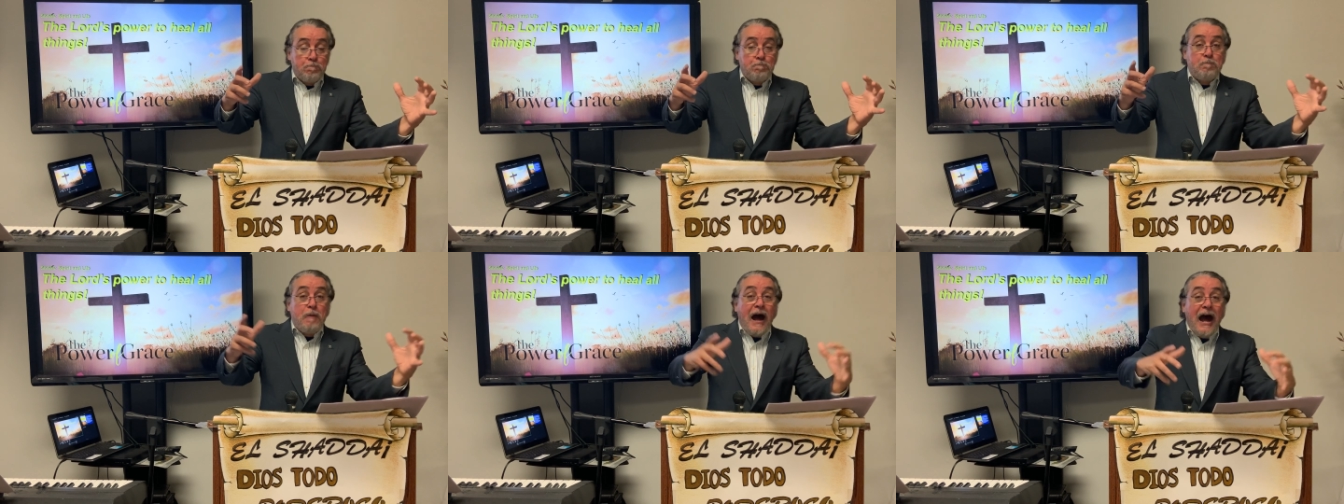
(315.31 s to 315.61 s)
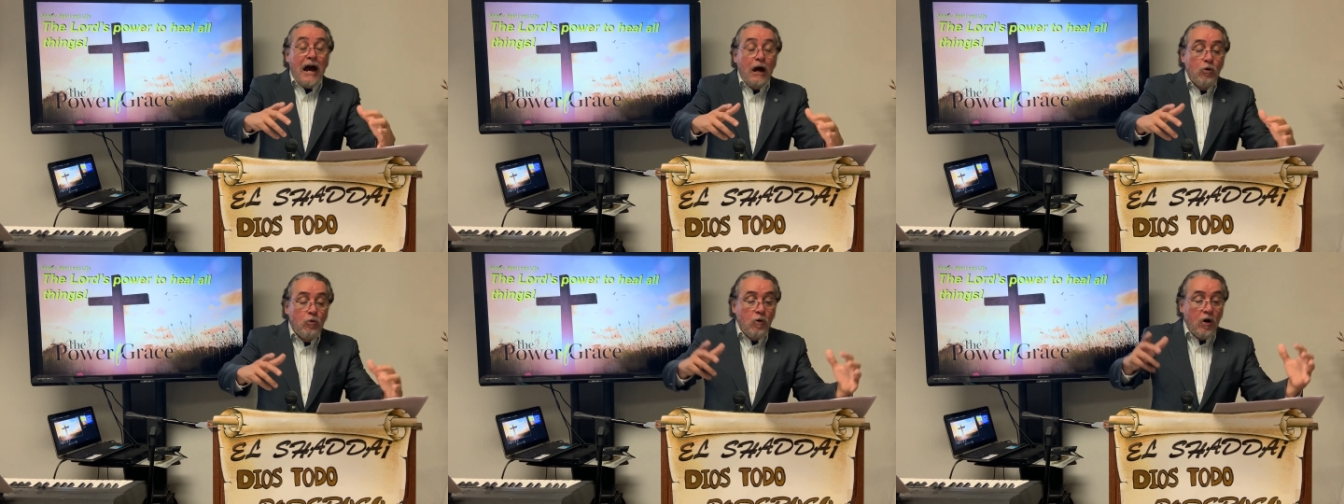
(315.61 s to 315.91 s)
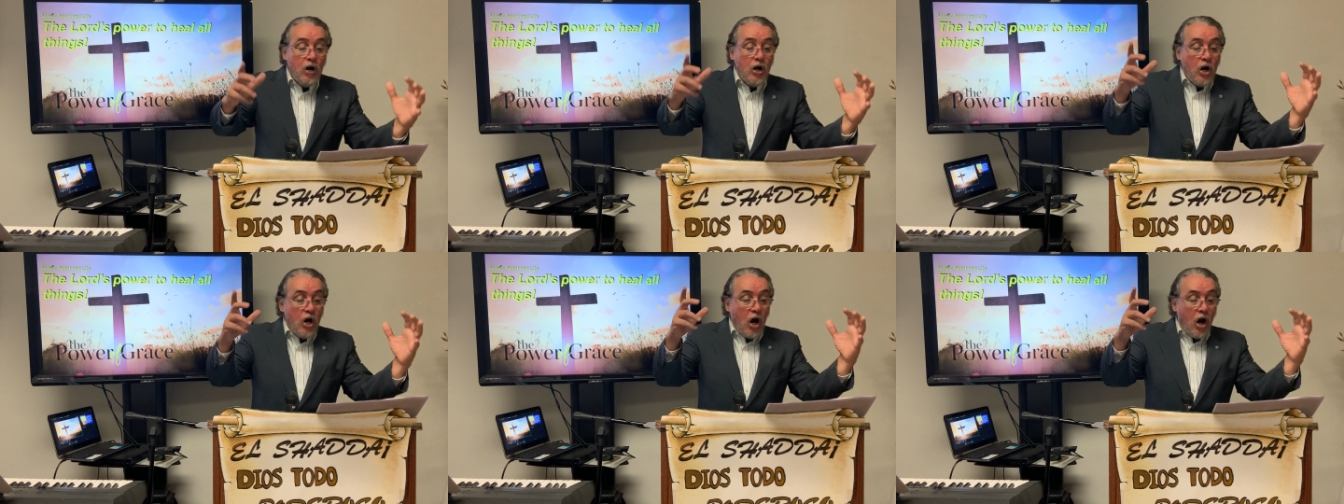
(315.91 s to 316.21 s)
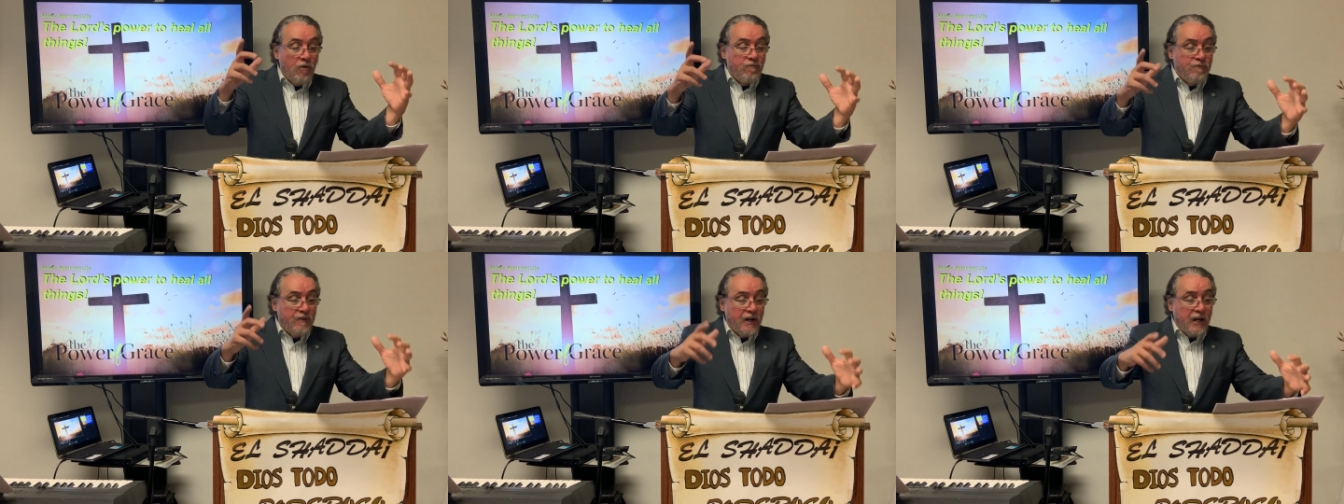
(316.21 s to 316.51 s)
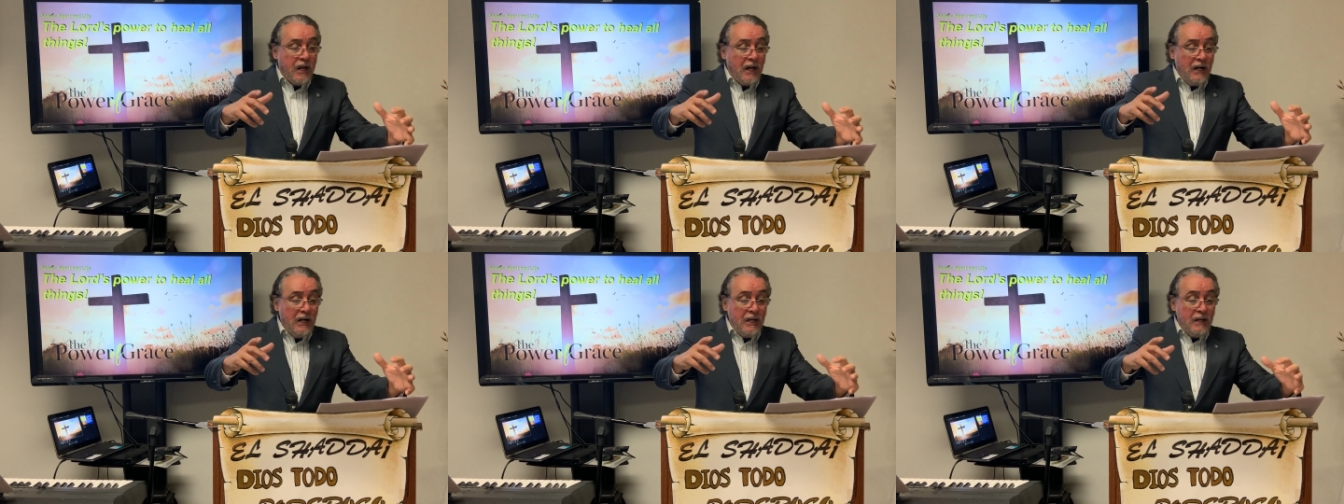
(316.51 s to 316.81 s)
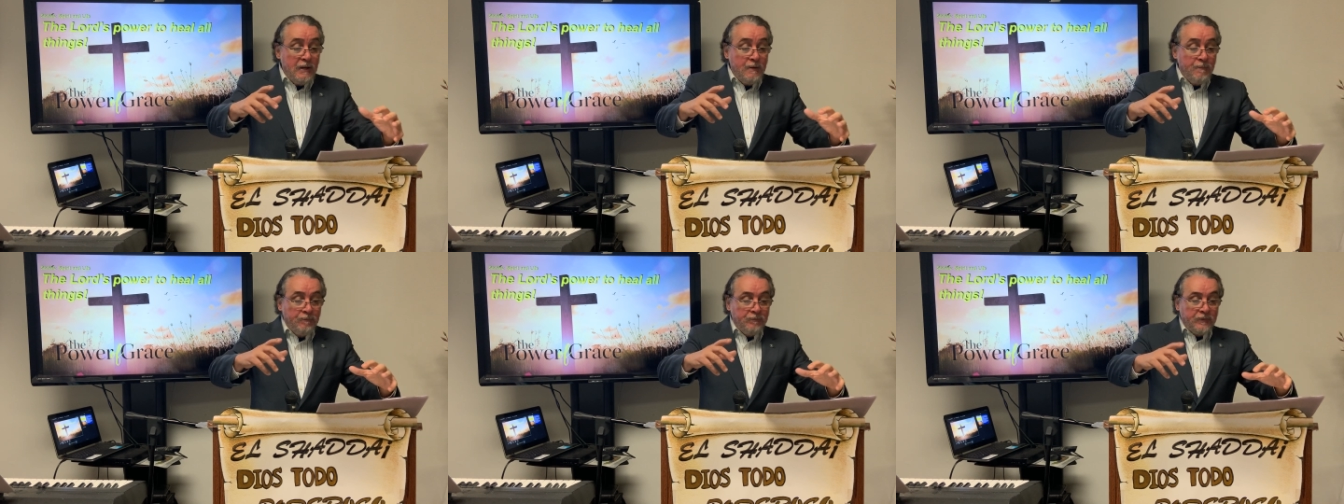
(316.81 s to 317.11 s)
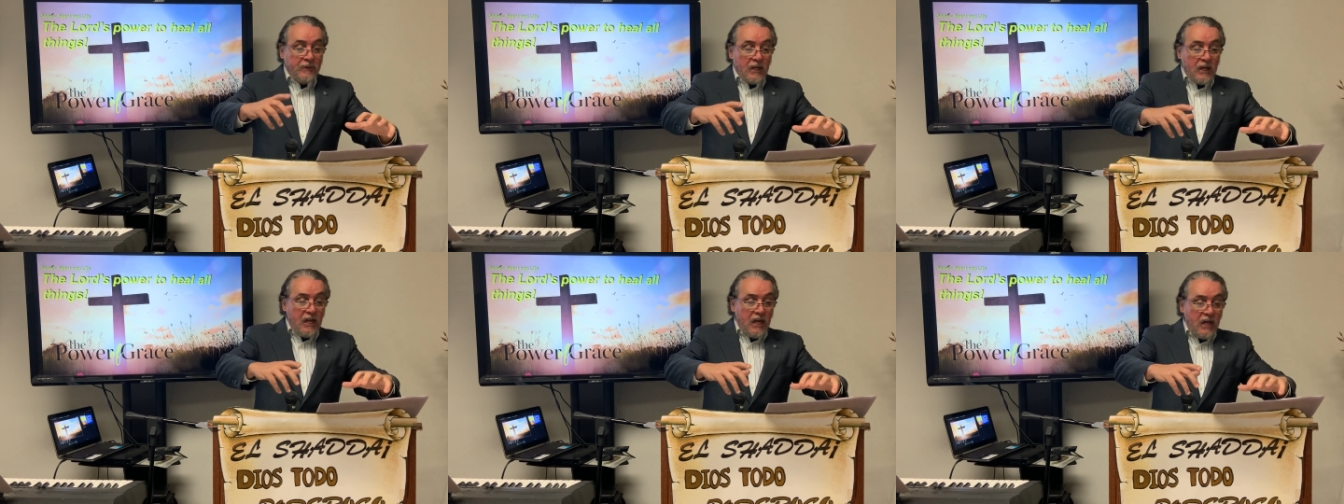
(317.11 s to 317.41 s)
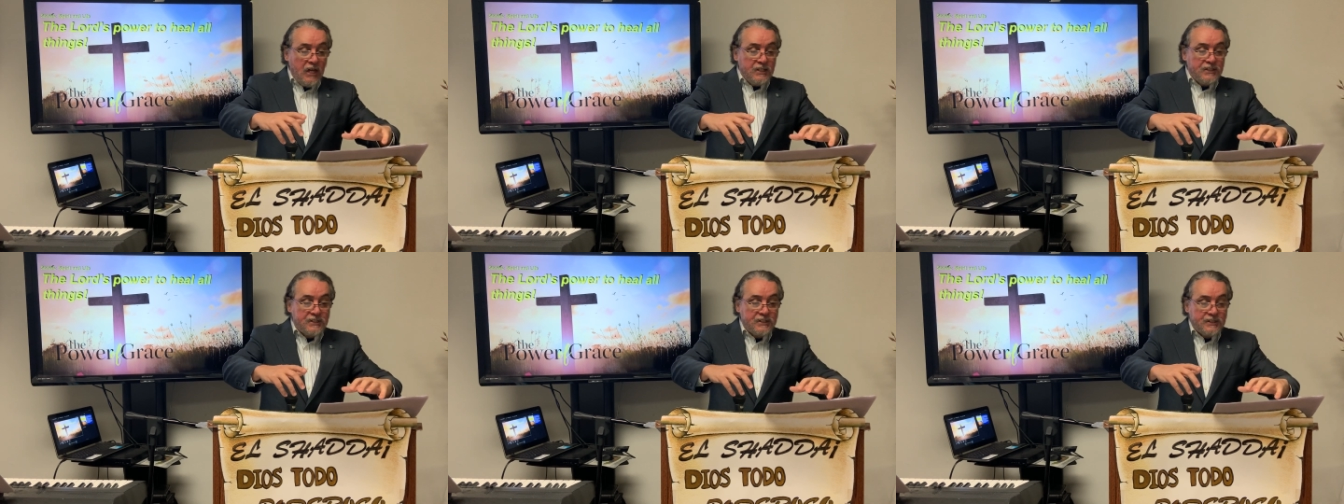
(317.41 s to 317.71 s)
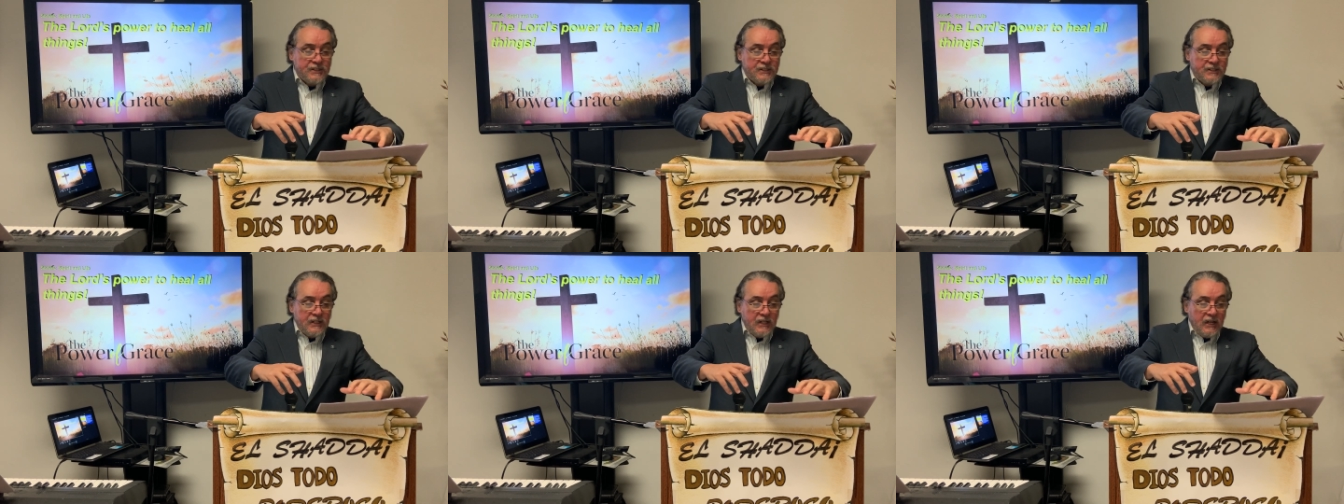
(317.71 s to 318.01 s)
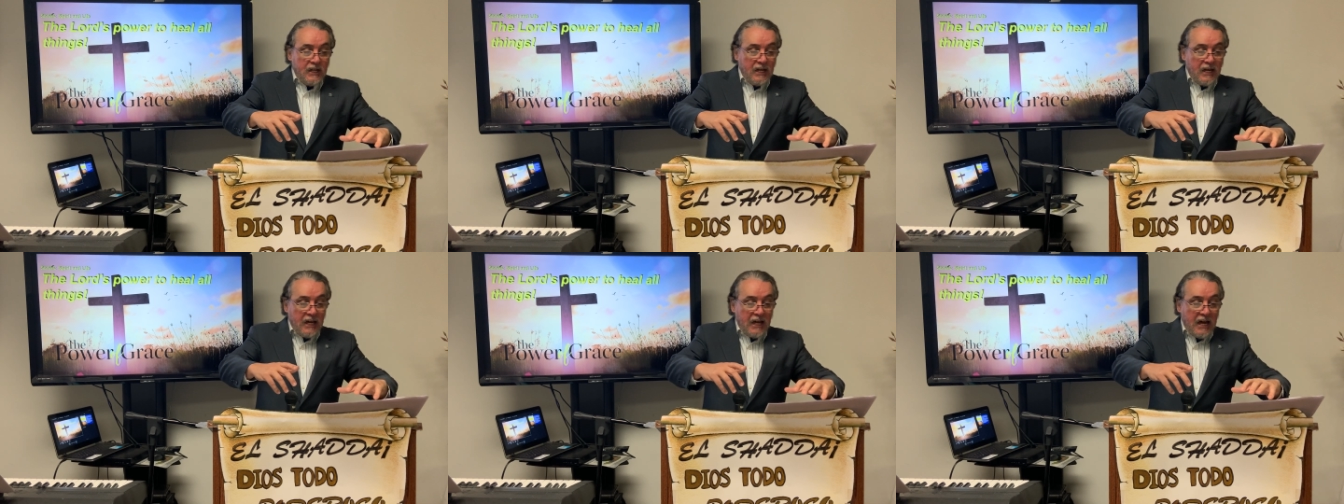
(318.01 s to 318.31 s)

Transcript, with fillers: power of healing is